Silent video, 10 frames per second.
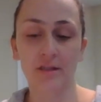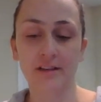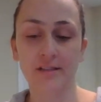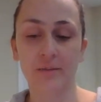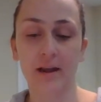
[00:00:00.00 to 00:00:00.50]

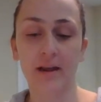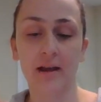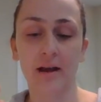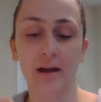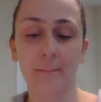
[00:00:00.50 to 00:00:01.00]
this way,
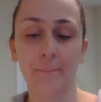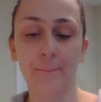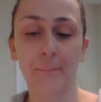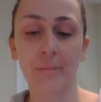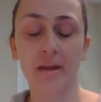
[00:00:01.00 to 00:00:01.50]

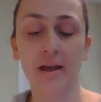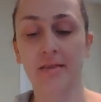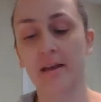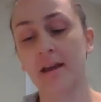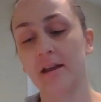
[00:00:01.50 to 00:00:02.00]
and
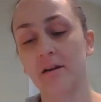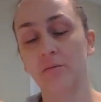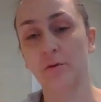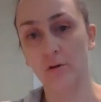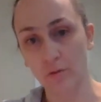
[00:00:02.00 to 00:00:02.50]

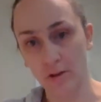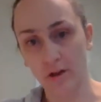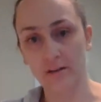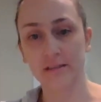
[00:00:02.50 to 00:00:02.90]
then we'll go along the